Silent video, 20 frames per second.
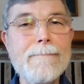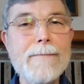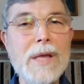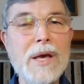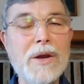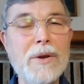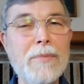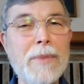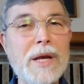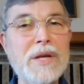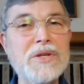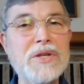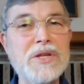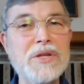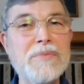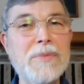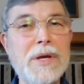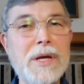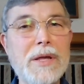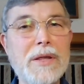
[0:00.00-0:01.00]
It
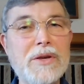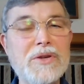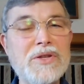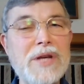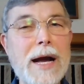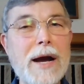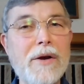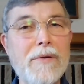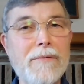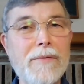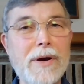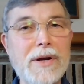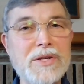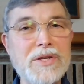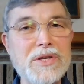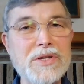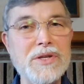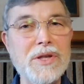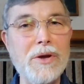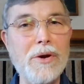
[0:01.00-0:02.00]
amazes me the
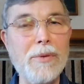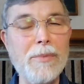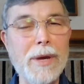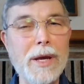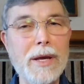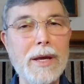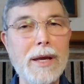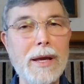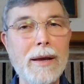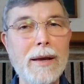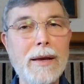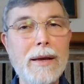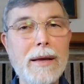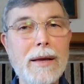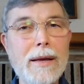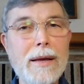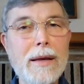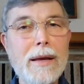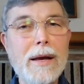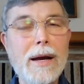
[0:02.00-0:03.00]
sacrifices they're making.
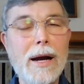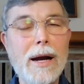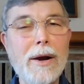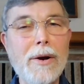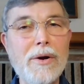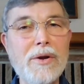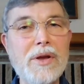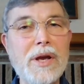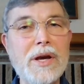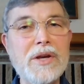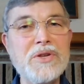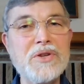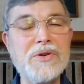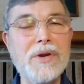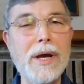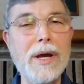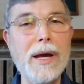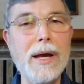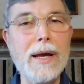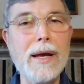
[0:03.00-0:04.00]
I heard
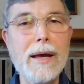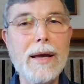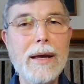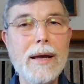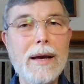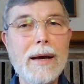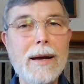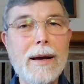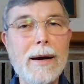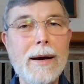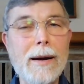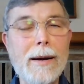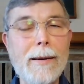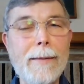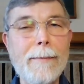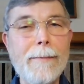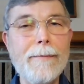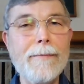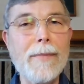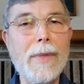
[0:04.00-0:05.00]
yesterday,
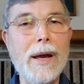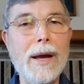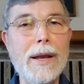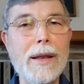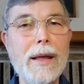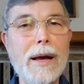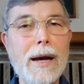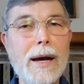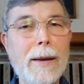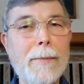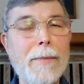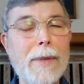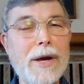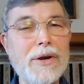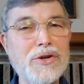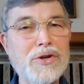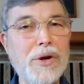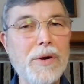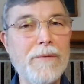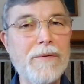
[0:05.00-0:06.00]
I'm
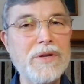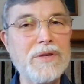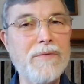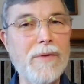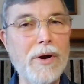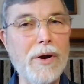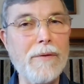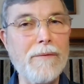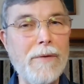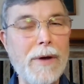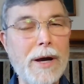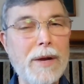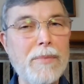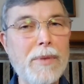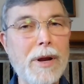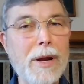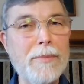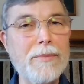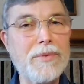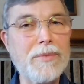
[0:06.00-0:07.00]
not sure if it's verified,
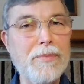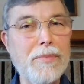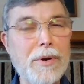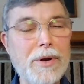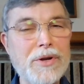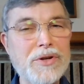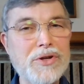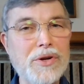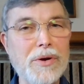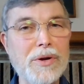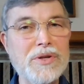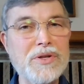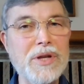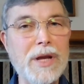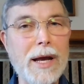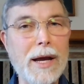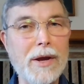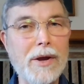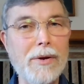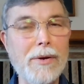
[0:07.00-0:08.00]
but I'm pretty sure it's
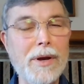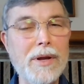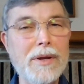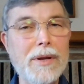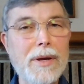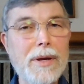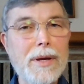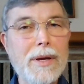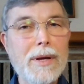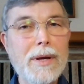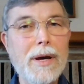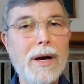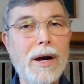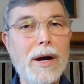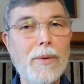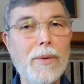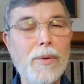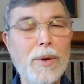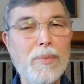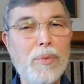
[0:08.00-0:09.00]
an accurate
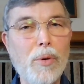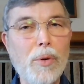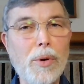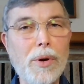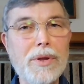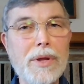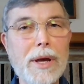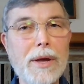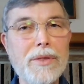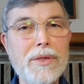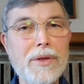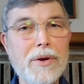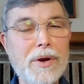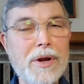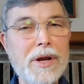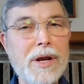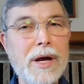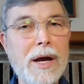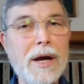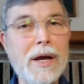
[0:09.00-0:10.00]
report that
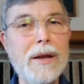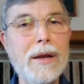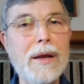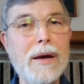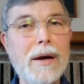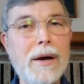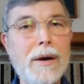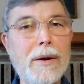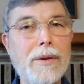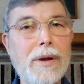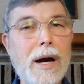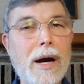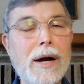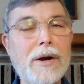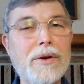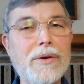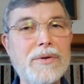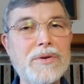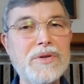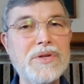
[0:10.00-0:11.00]
39
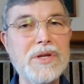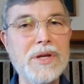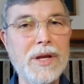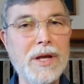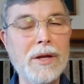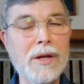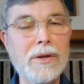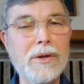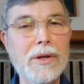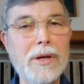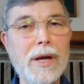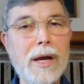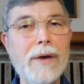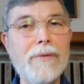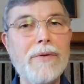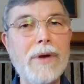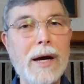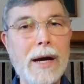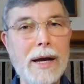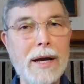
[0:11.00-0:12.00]
doctors in Italy
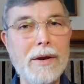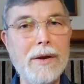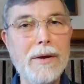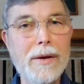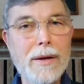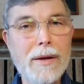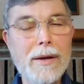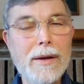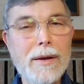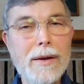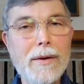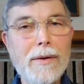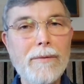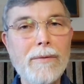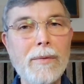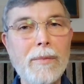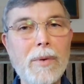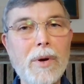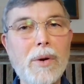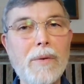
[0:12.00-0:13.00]
have died
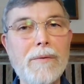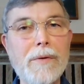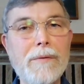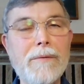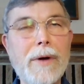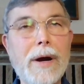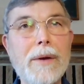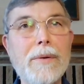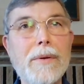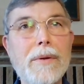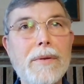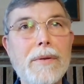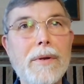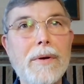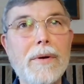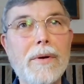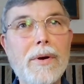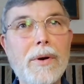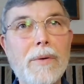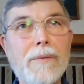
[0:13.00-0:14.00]
from the
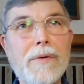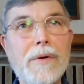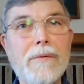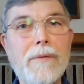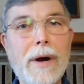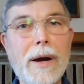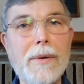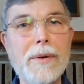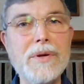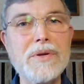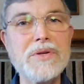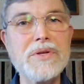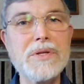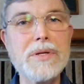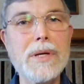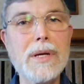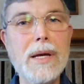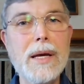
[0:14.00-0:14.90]
COVID virus.